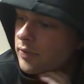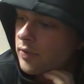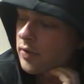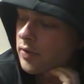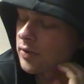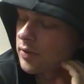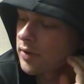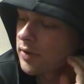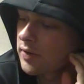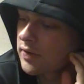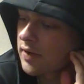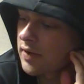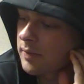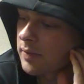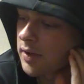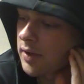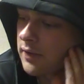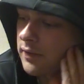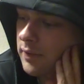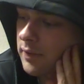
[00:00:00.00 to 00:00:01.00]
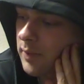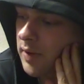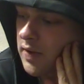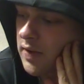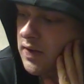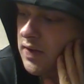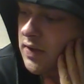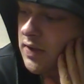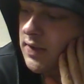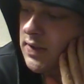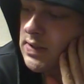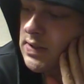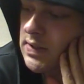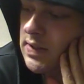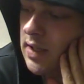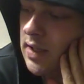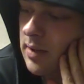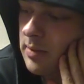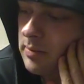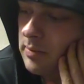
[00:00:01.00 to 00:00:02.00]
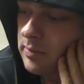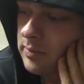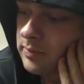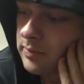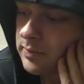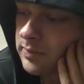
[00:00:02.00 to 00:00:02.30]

doing something for my senior sem.